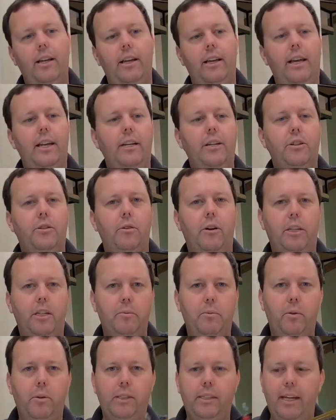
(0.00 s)

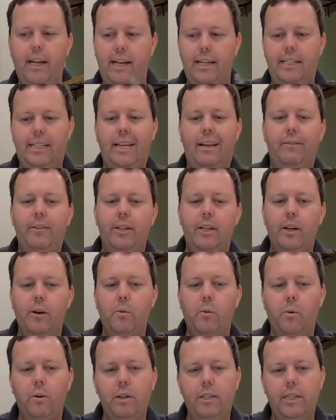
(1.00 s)
Indestructible. It's got a 7-year
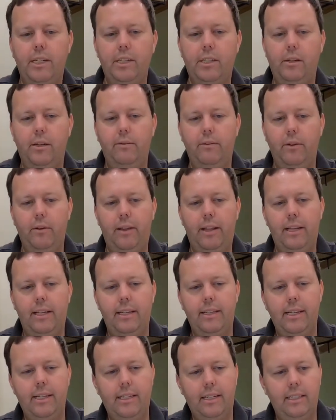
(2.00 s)
warranty, so even though they
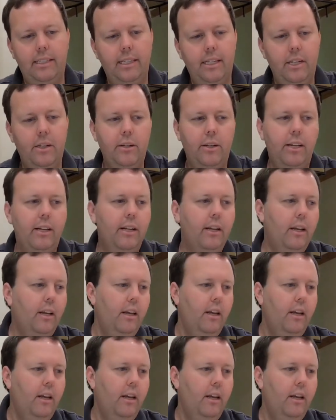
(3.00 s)
discontinued it,